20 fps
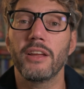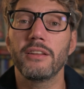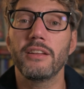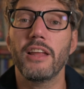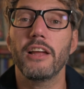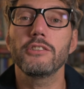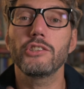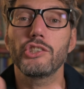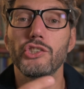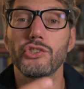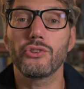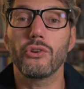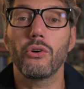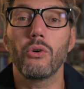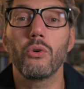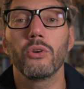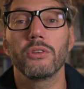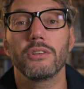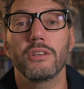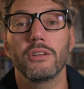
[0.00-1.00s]
and then
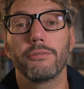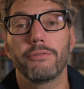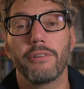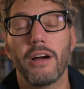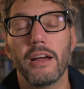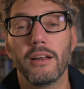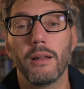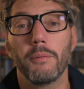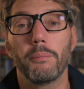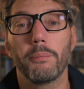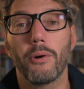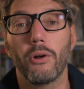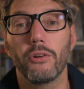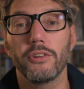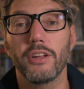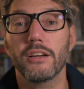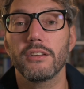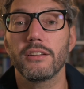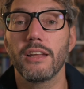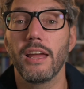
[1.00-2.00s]
show the final
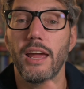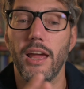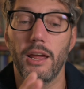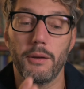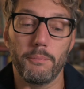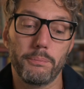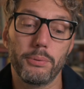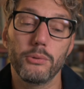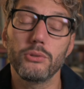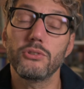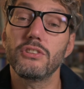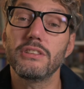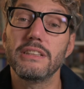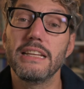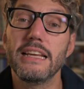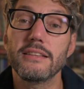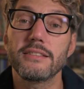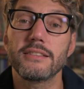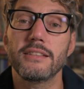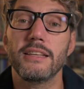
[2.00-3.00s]
product, and put
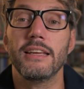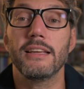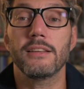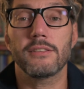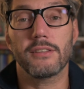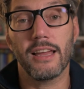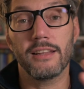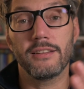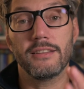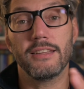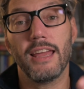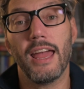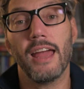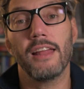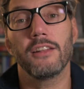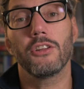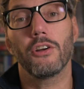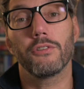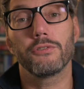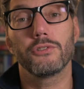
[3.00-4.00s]
these things at the
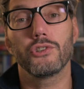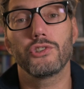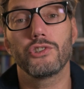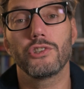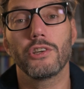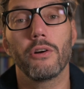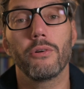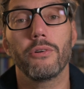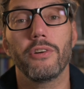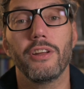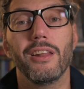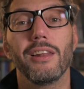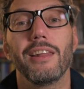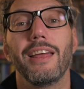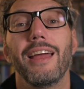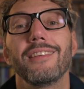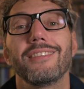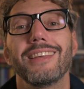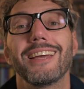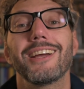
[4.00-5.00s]
end of the showreel
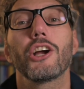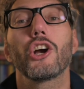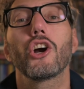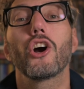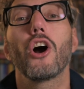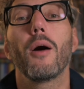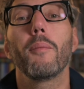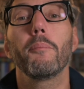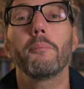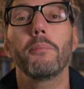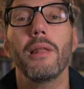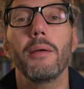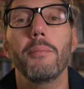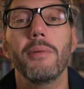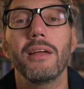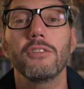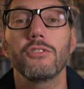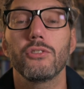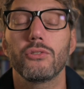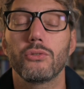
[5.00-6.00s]
as a
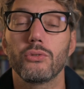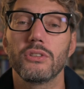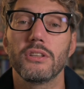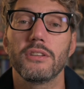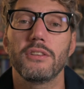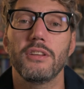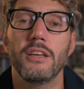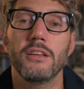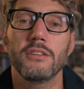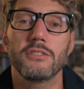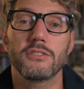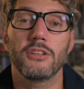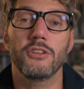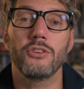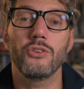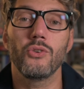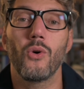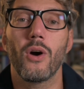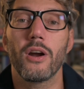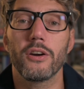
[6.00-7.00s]
complement to the things that
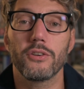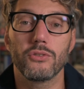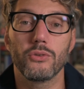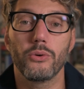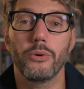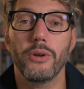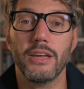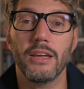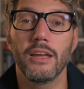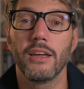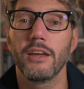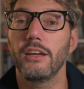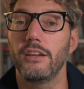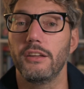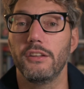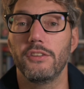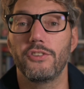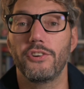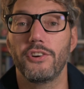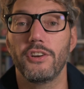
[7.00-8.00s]
you are doing
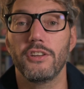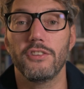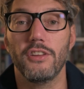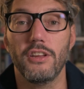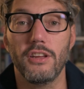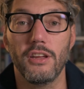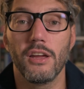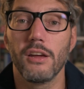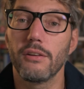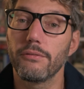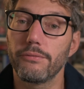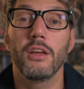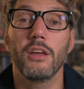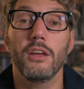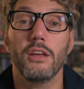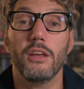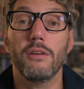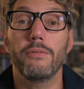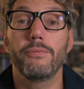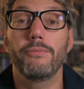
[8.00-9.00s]
in 3D.
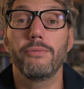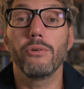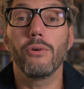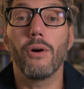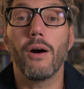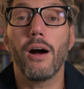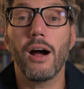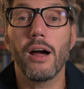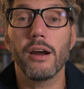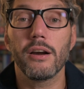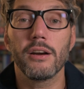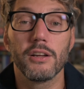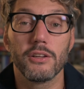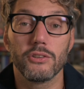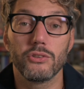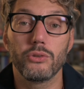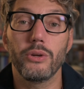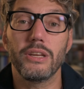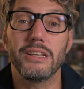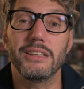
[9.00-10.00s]
If you are
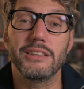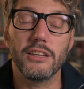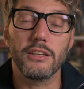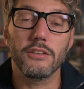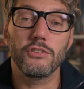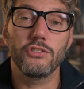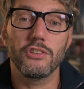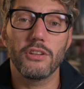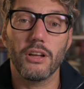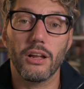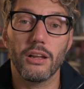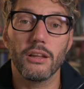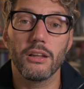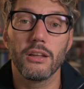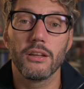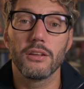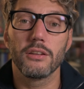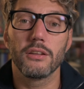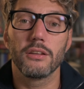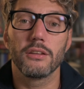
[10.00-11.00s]
doing digital
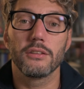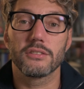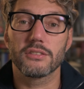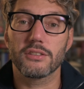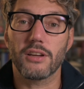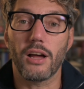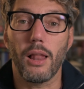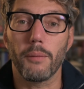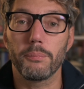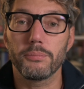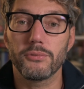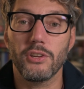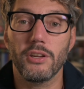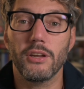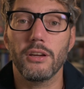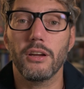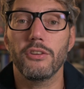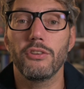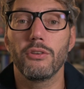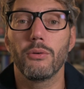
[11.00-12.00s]

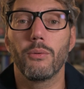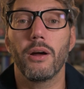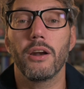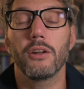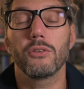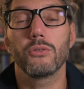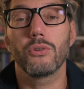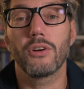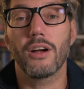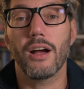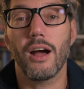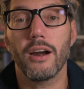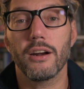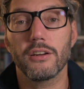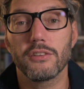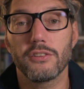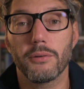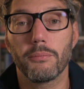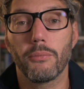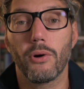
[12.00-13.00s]
sculpting and you want to do
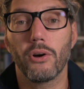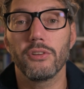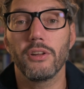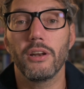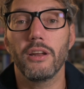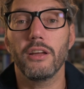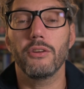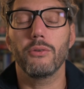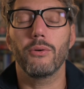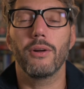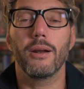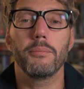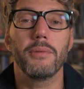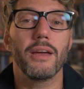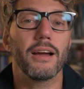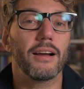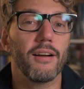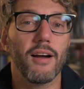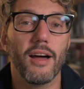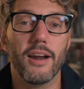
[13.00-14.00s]
character modeling, you want to be
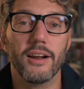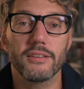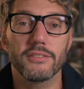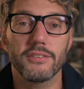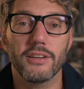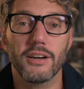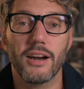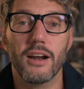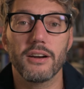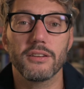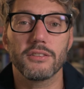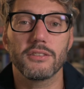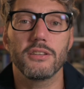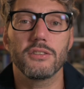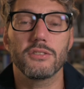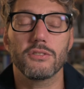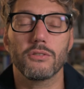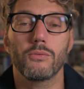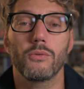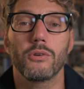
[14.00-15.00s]
a character
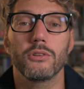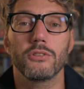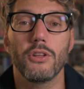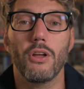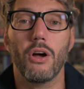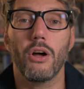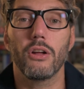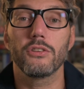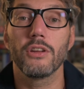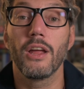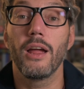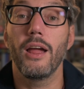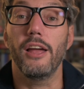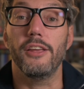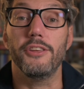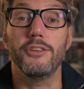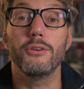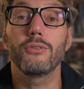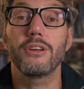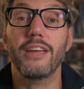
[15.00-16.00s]
artist or whatnot,
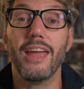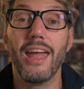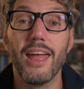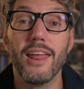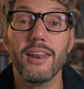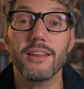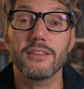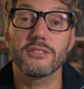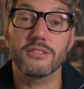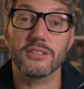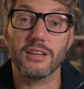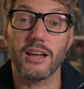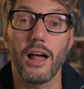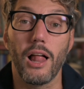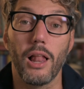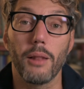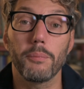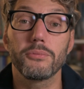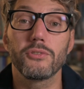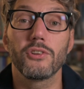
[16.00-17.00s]
and you can
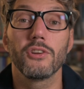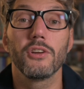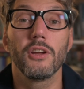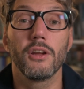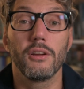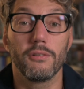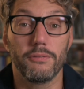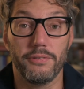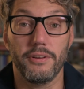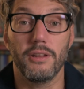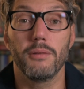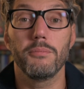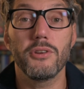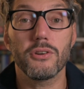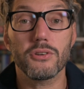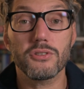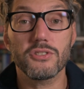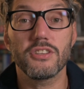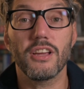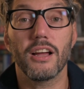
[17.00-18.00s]
sculpt, film
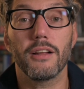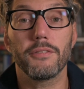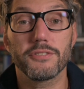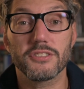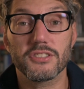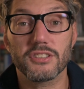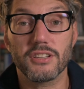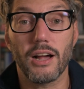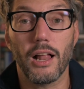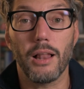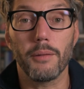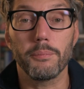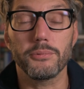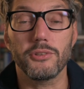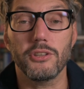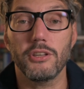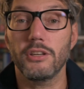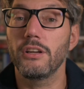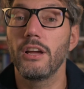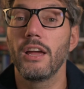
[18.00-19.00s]
yourself
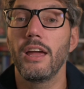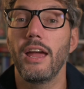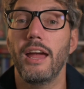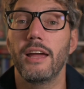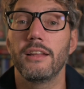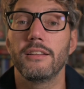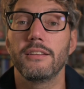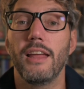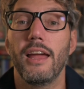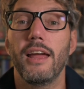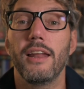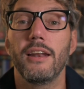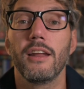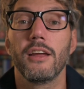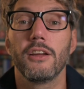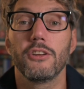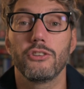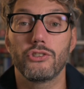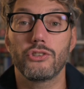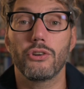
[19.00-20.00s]
sculpting and then
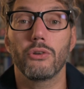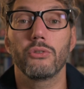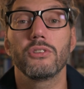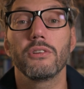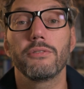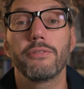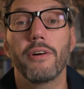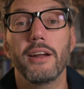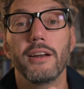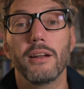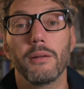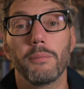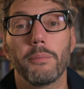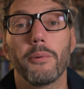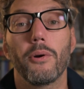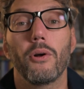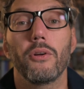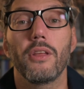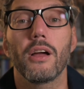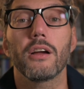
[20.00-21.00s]
show the final
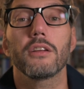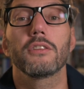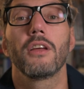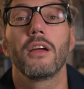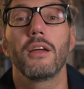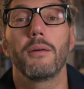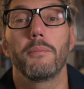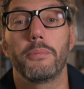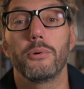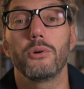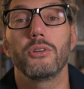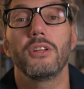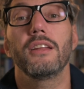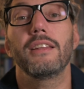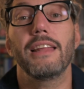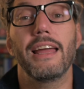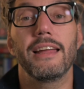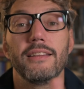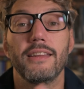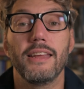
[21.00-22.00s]
product. Put
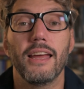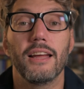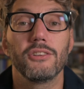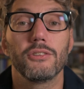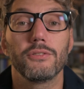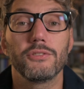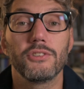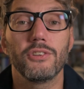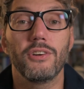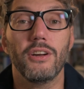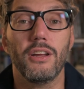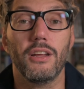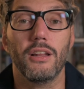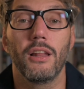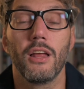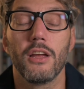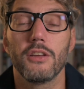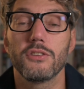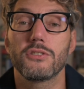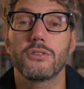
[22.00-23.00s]
it the end of the reel,
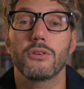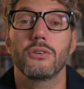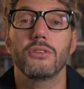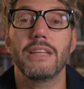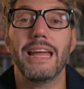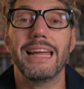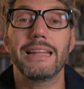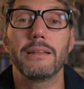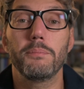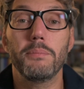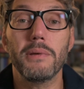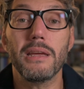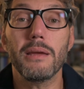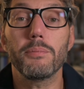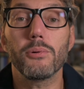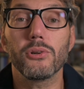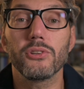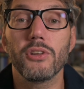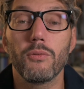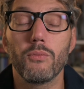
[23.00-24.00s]
so that
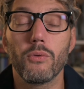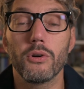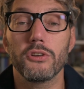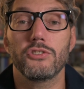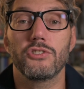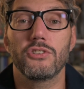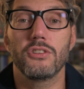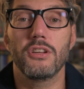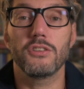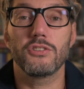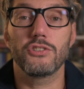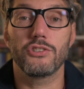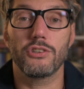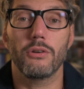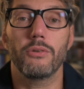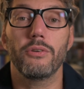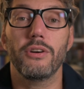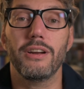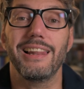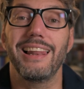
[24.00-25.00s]
people that watch this
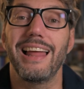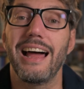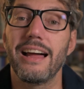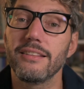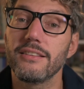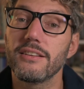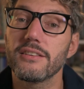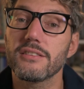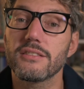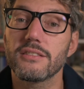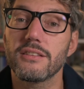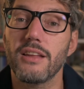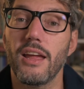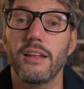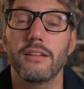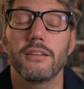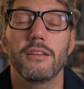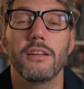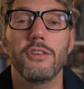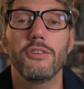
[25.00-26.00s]
showreel
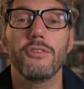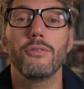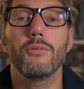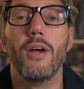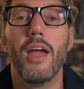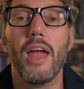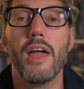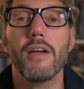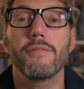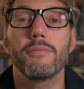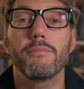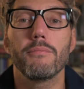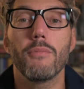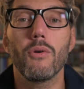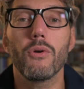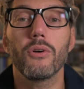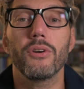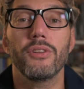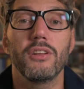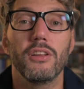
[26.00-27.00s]
understand that you have
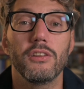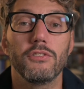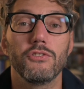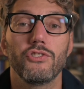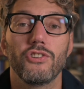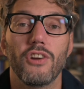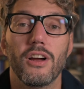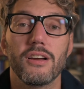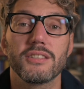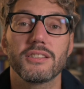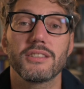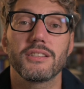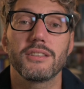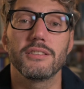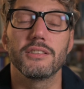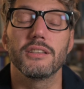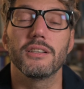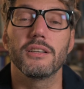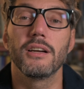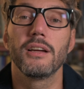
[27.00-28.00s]
more than just
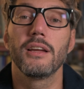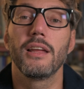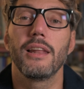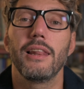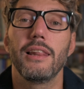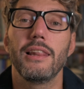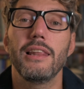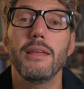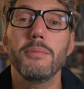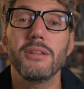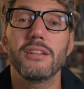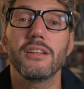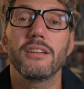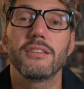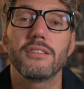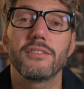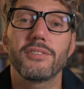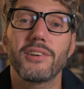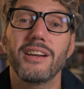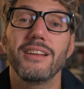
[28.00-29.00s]
the limited
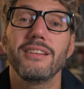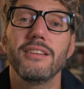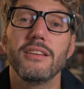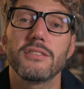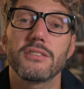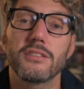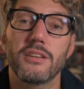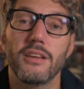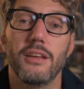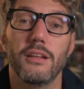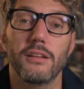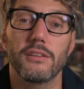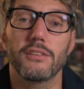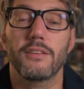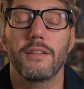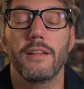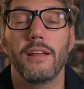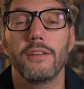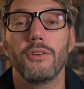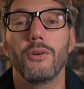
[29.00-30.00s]
3D skills,
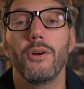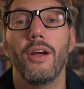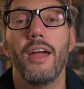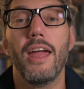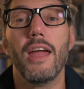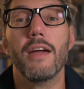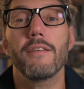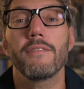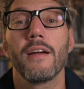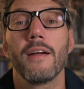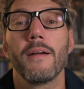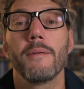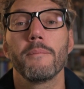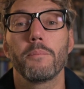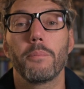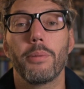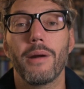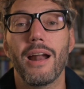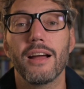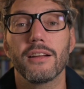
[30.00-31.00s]
that you have
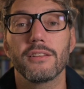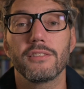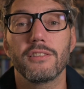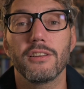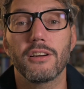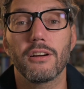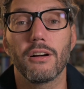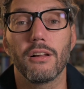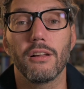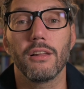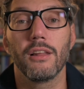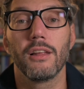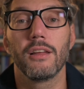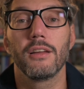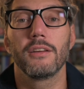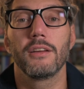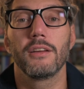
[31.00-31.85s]
practical